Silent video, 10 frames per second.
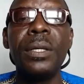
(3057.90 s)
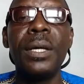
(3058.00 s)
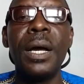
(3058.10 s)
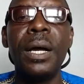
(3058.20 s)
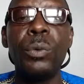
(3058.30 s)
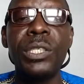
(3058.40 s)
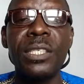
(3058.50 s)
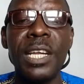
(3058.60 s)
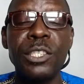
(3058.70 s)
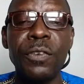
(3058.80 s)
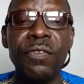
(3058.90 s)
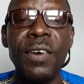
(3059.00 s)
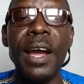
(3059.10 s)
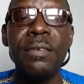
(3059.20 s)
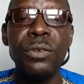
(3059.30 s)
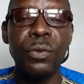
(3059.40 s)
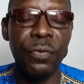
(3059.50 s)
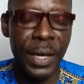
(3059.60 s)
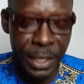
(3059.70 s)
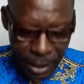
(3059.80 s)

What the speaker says: now, which is lecture 5. You'll find it